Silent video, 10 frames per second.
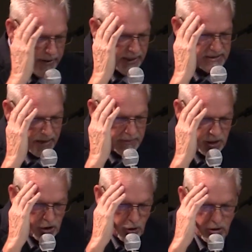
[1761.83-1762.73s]
because I'm going
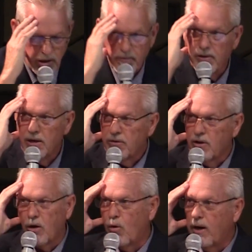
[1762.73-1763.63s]
to gird up
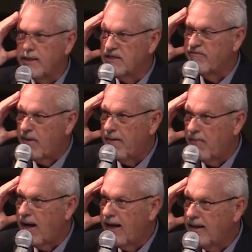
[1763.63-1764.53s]
the loins of my
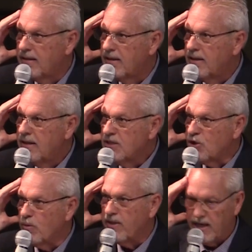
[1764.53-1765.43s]
mind.
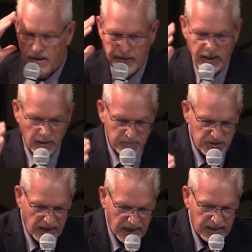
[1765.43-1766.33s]
So when the enemy
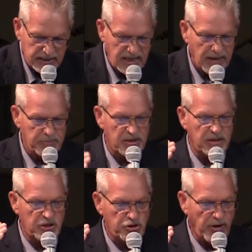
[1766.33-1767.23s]
comes in and tempts and
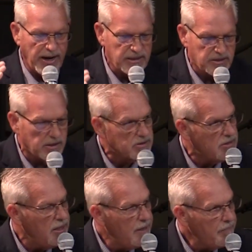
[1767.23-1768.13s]
distracts
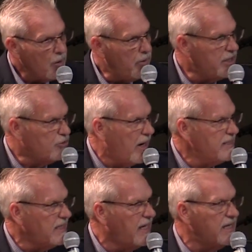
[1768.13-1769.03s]
us, when he
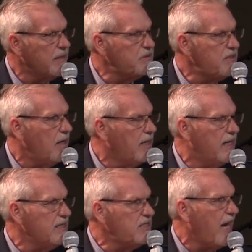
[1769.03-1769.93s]
tries to get
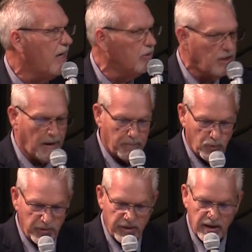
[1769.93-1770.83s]
us tangled up
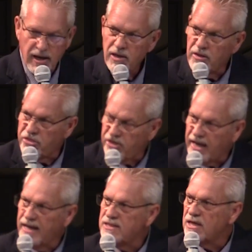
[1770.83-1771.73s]
with the
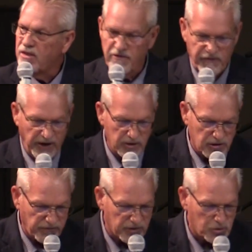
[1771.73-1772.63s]
things and the affairs
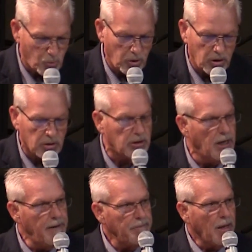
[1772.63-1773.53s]
of this world,
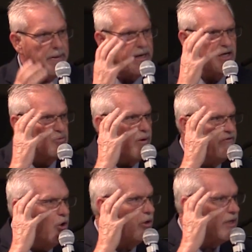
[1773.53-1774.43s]
because
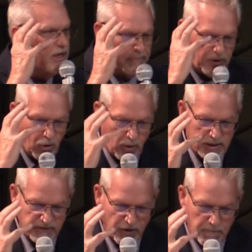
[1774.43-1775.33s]
we've girded up the
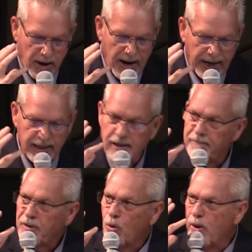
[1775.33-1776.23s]
loins of our mind,
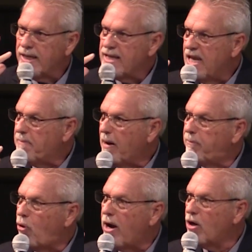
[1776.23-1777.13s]
we can keep our
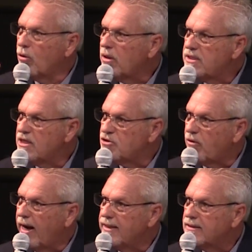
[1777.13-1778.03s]
priorities
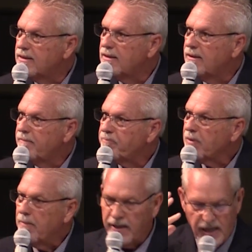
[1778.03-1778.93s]
right.
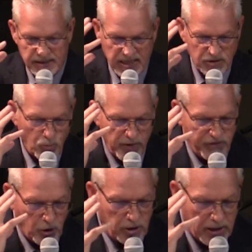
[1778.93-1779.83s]
Because we've
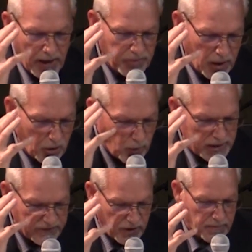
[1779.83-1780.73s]
girded up the
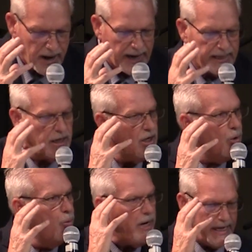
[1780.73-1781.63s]
loins of our mind,
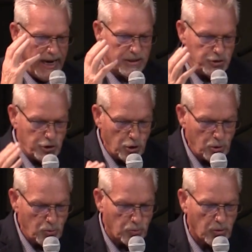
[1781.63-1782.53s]
we can do
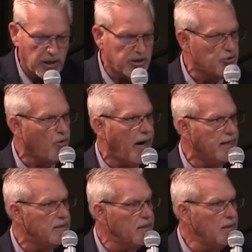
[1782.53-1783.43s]
what is
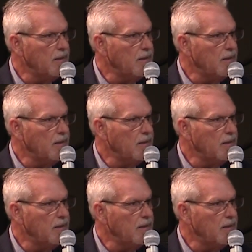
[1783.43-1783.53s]
right.